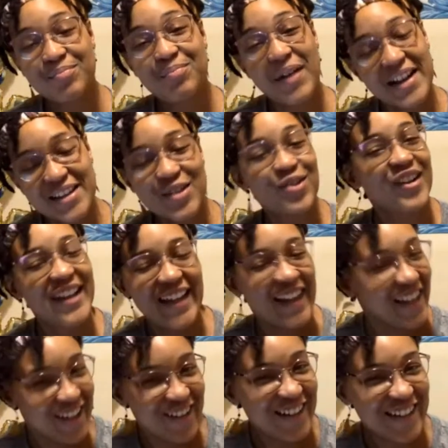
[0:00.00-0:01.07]
By the way,
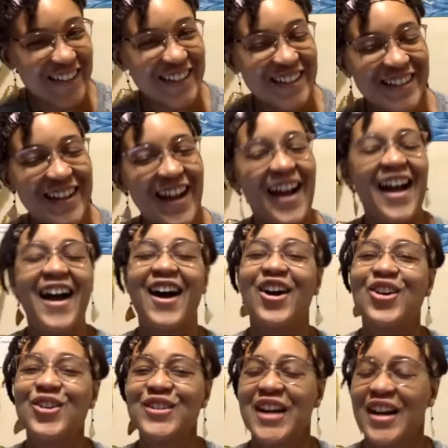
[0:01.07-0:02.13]
Eric,
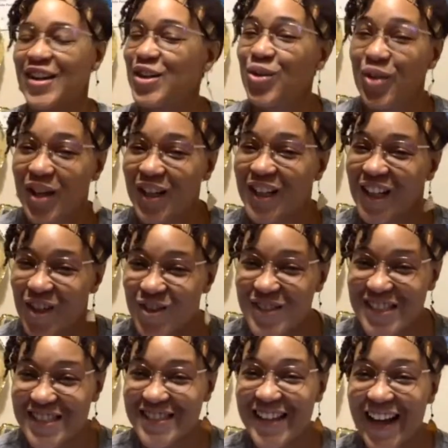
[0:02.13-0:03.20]
how are you
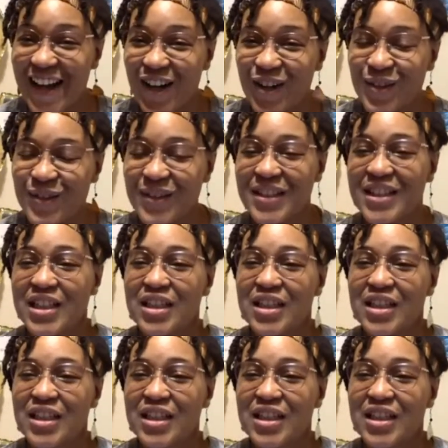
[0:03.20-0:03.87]
close now?